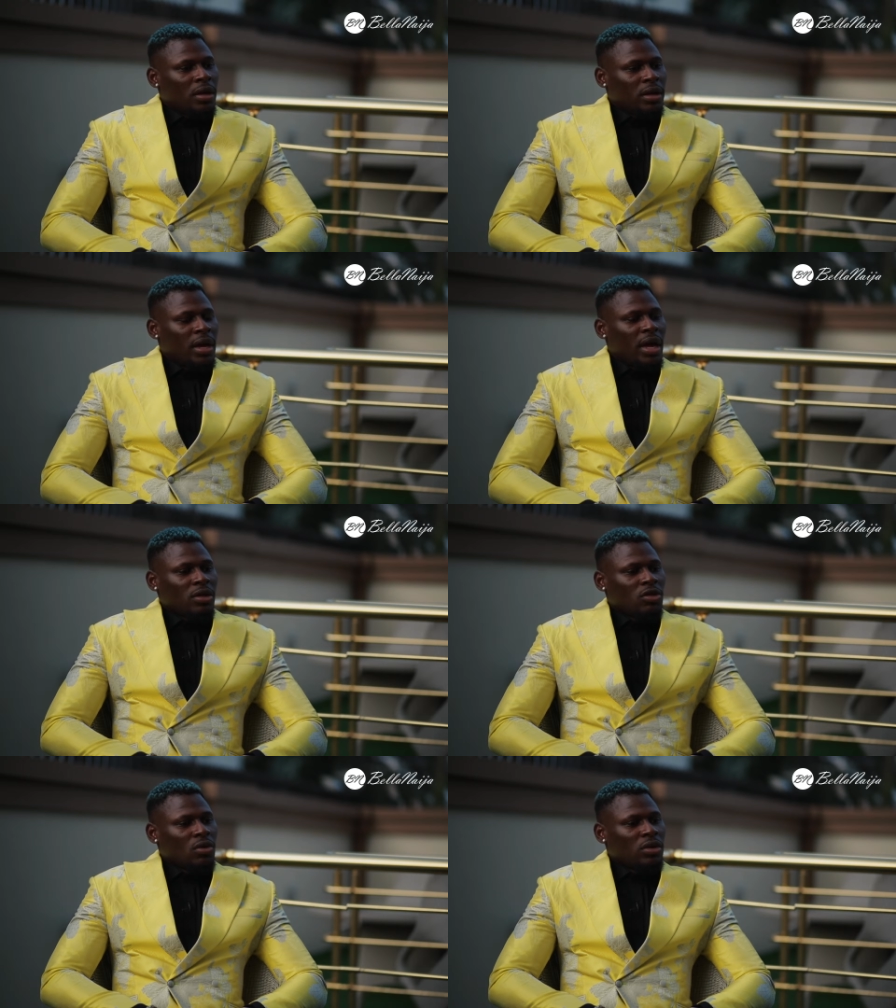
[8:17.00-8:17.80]
Yeah.
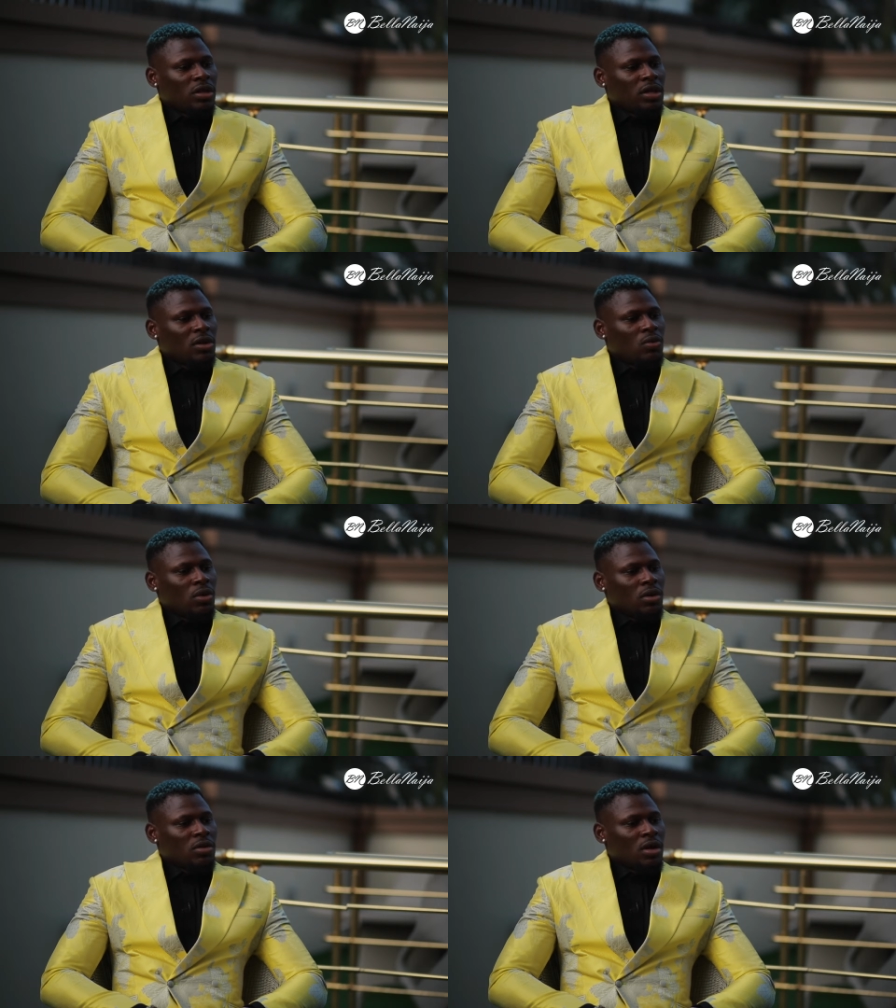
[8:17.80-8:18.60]
So the thing
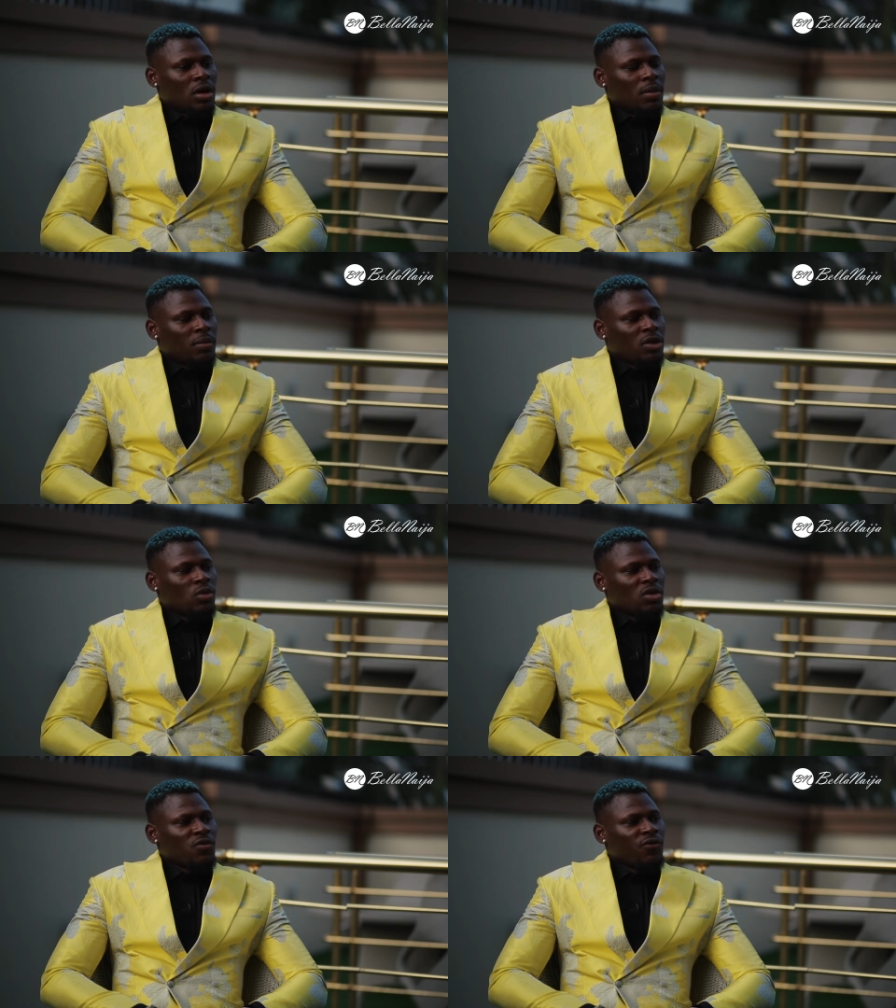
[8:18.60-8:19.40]
was, it
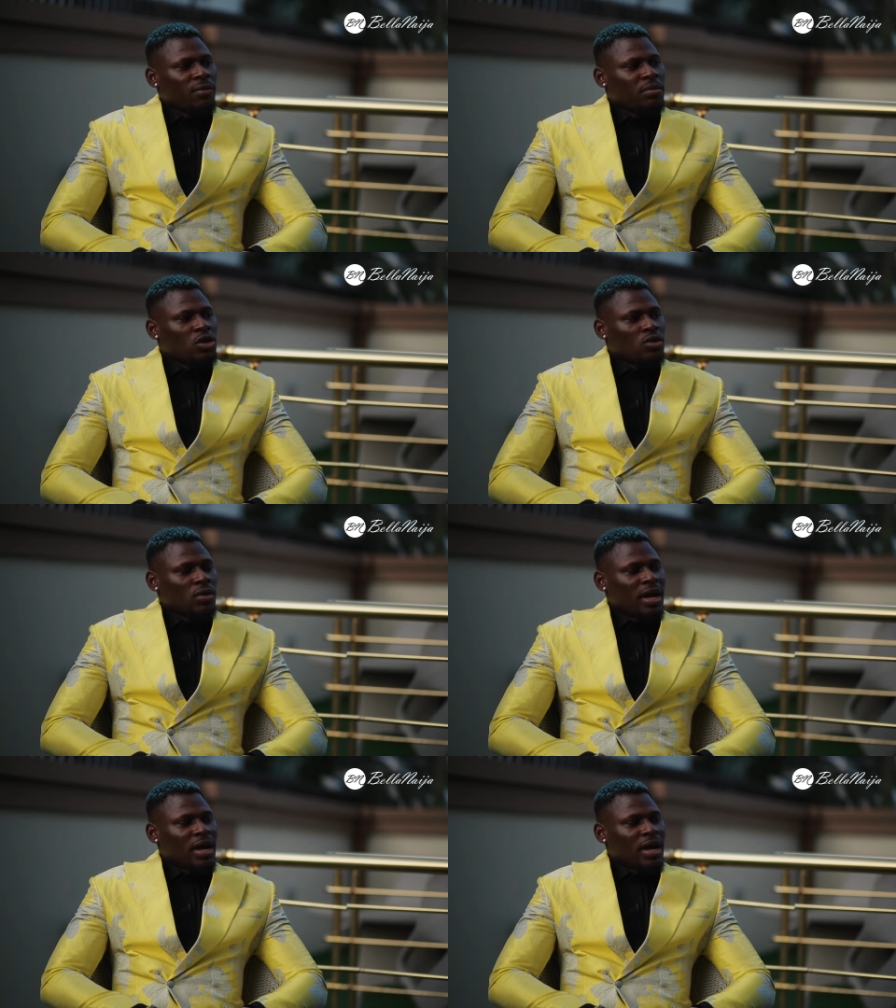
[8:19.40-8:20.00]
wasn't for me to